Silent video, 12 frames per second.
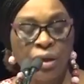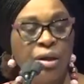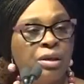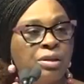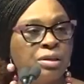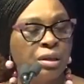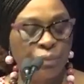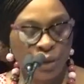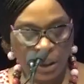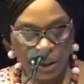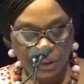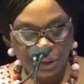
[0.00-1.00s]
in some
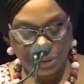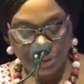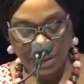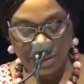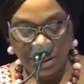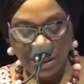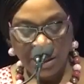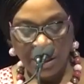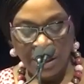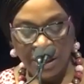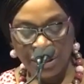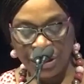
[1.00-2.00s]
countries
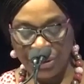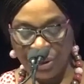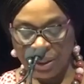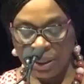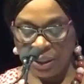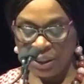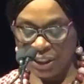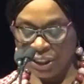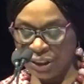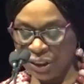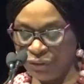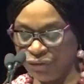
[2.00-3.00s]
and triggered a
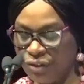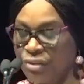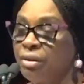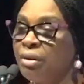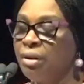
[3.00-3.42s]
shift